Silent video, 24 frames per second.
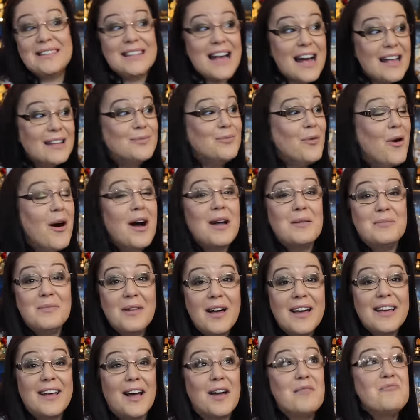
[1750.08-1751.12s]
That's what I'm
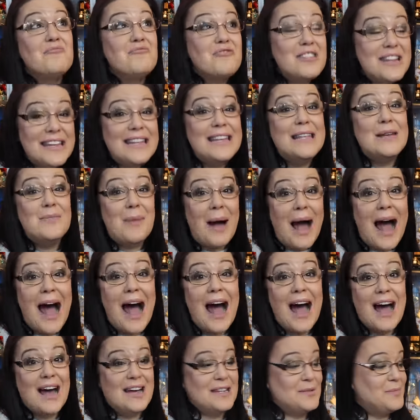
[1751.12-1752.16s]
like. I'm really
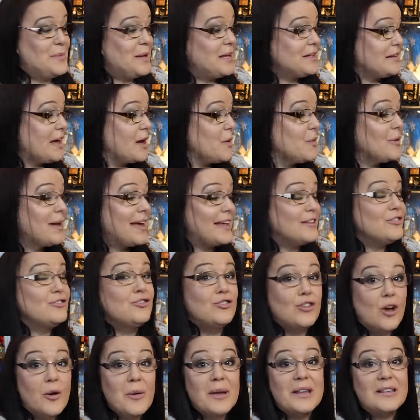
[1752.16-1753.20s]
bad because I will get
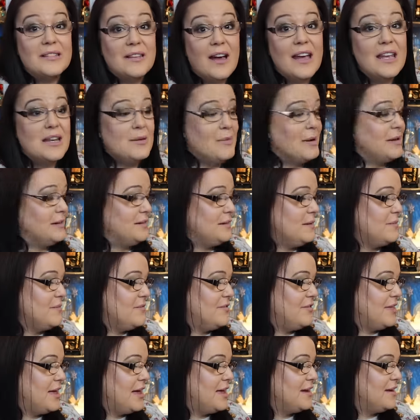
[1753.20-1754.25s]
so excited about
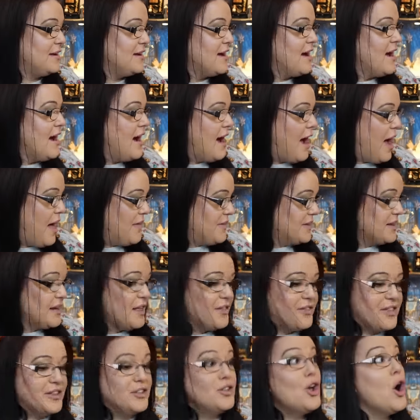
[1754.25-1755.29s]
something and then
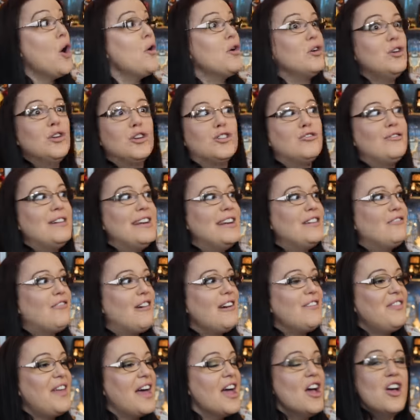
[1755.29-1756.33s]
I'll think, no, it'll look really
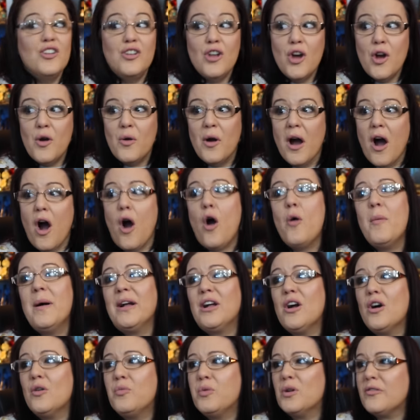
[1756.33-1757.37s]
great there. No, oh my
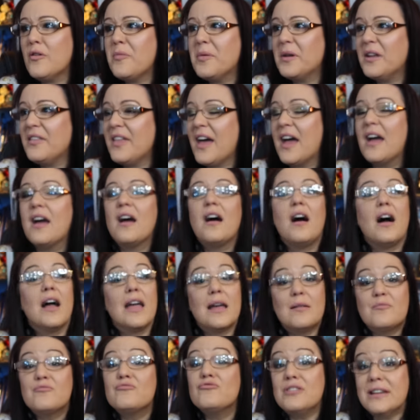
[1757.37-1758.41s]
God, what if I put it there? I
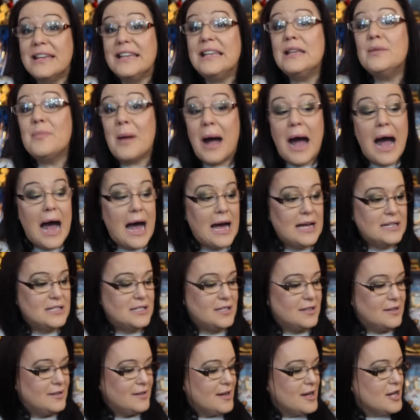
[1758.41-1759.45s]
am really bad.
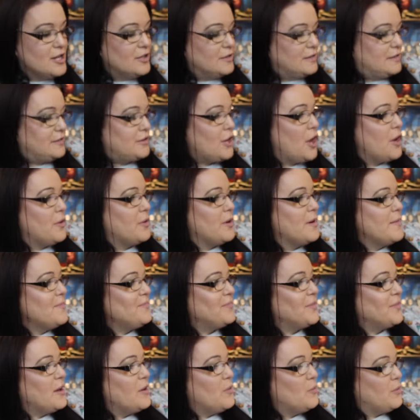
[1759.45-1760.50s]
So
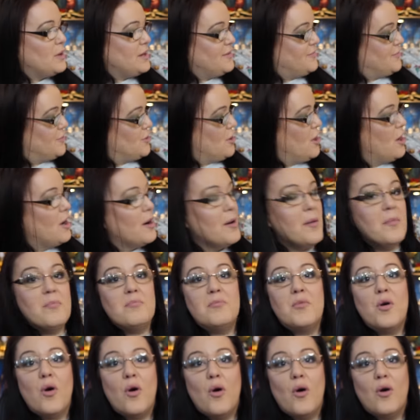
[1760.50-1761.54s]
we've got
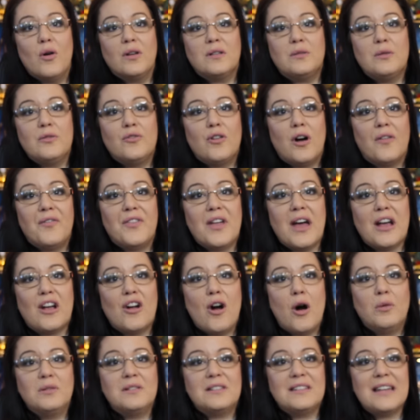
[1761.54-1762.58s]
more so we've got the
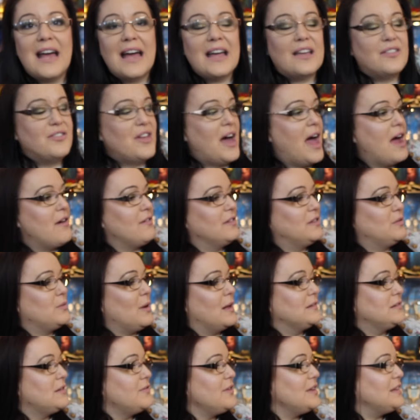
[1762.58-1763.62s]
golden egg there as
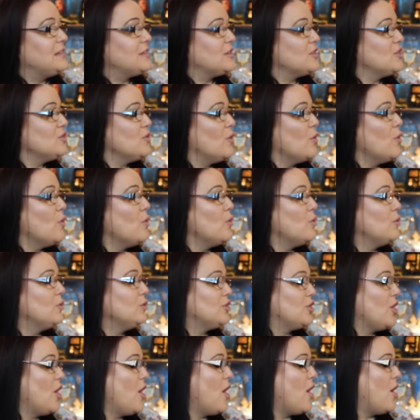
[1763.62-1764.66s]
well so these can all
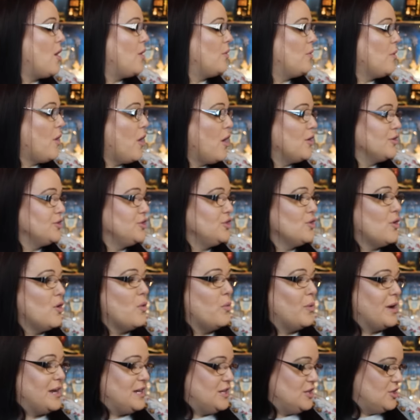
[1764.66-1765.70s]
go on
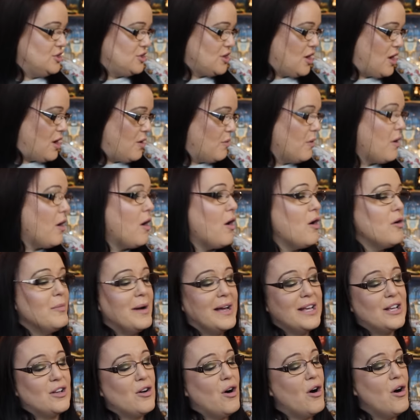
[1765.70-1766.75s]
your window oh
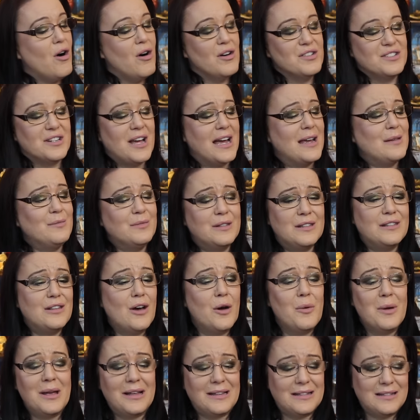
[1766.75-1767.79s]
my god i'm
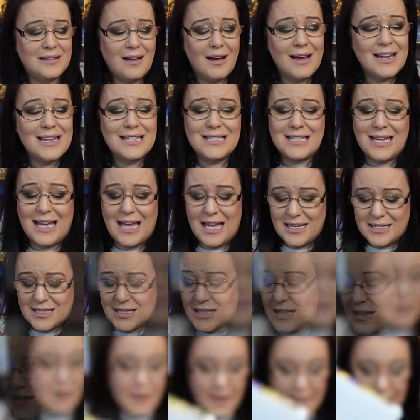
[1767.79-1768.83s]
so
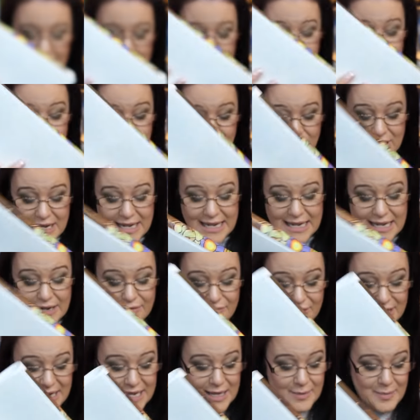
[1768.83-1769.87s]
excited i am really
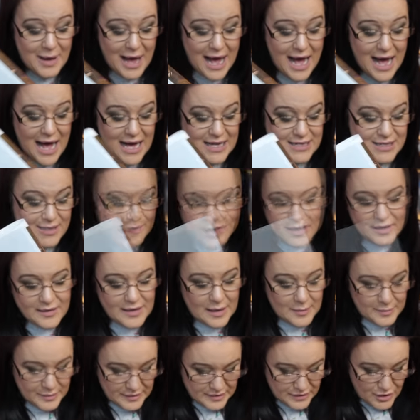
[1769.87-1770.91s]
really bad because
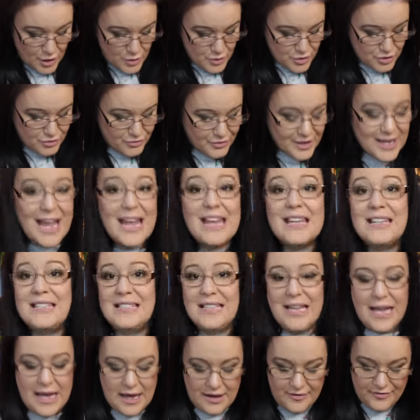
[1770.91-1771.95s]
i'm so
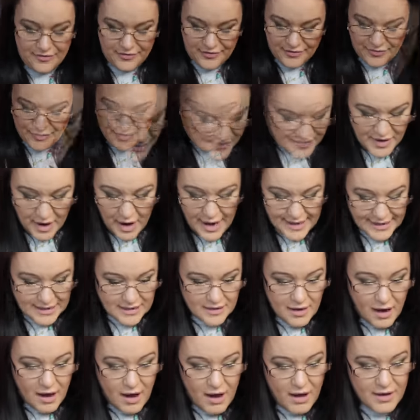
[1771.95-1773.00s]
creative that i
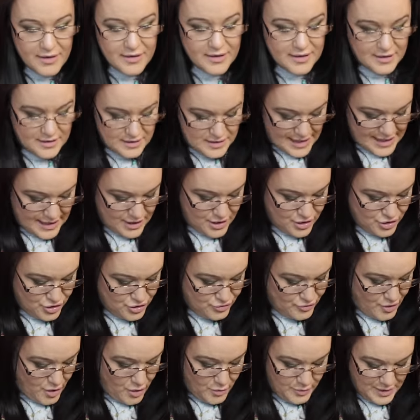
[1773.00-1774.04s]
can't like
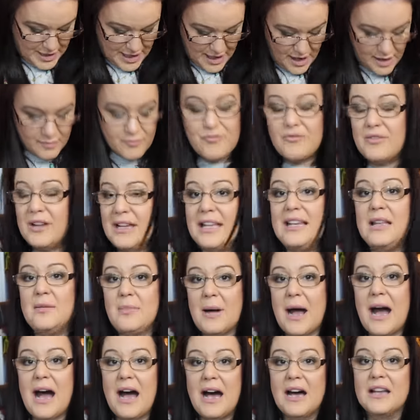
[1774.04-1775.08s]
control it i'm really
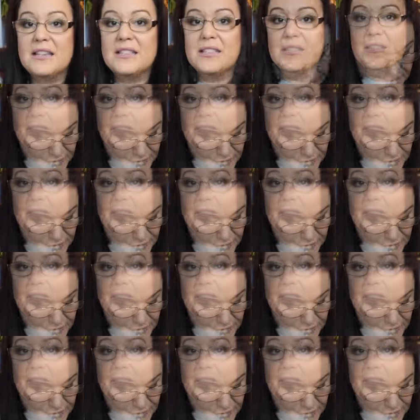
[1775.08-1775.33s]
bad